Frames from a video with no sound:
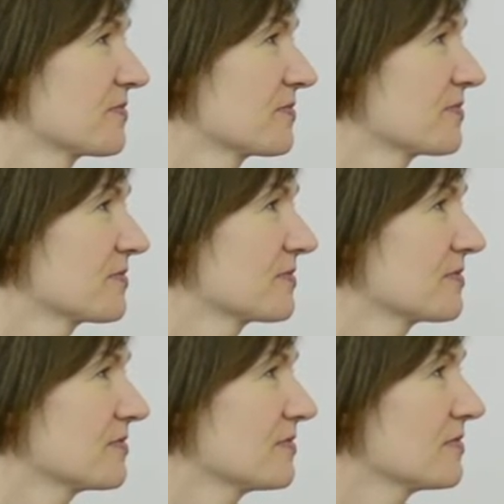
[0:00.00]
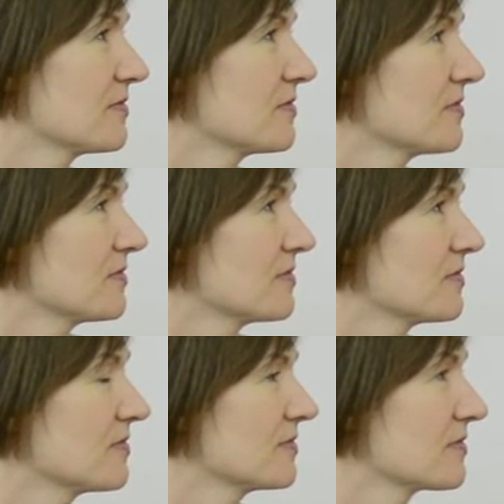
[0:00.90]

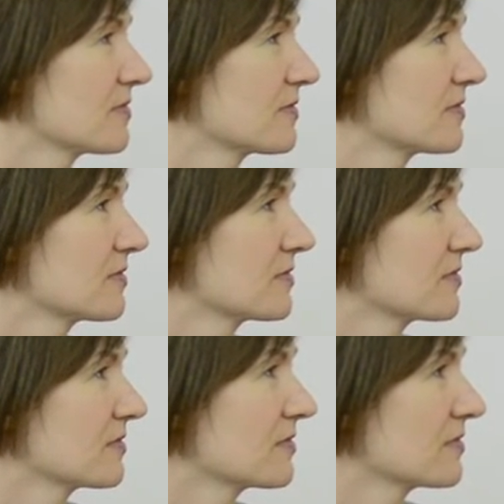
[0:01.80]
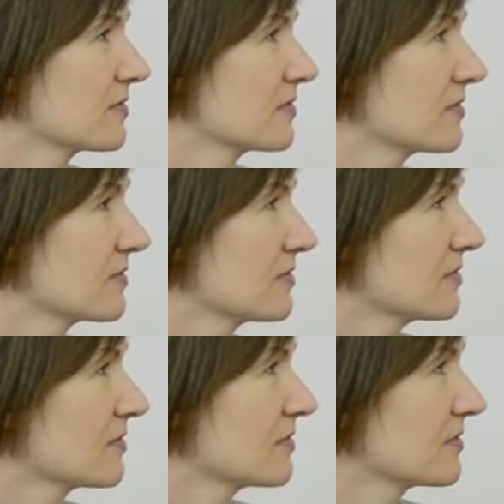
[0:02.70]

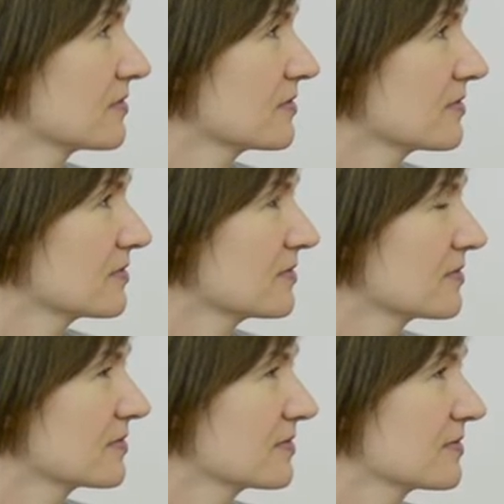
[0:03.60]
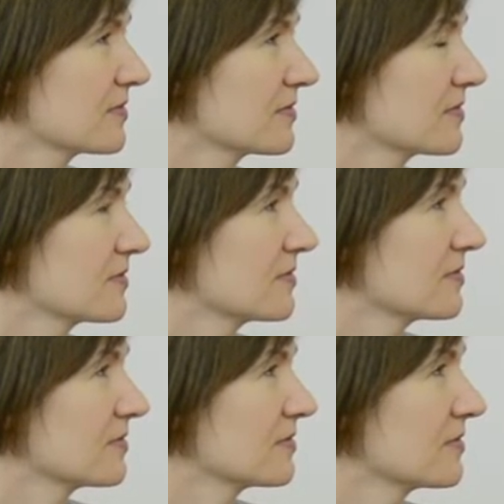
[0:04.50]

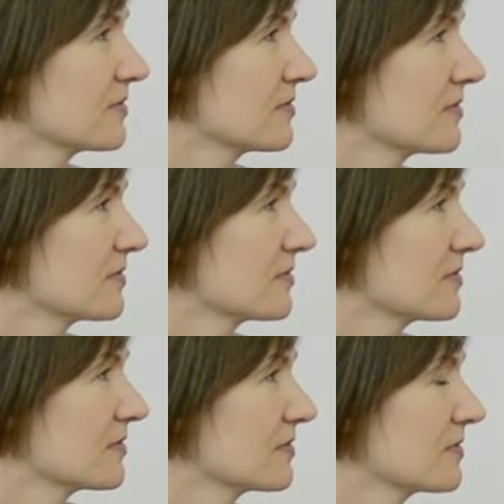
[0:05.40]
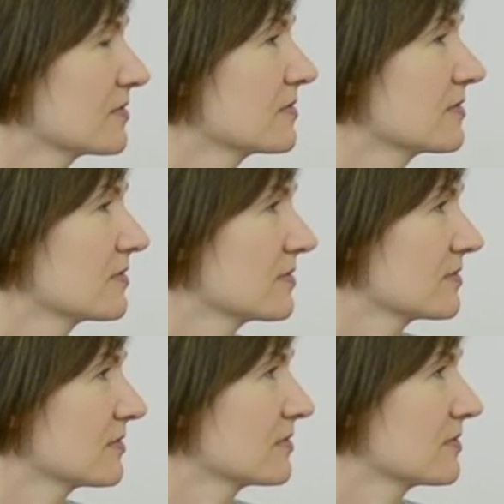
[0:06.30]

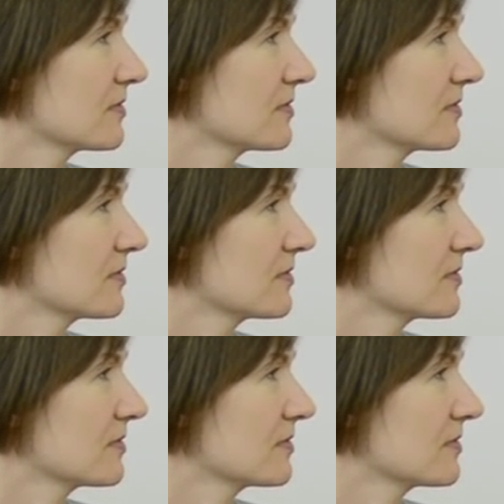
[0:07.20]
(silent)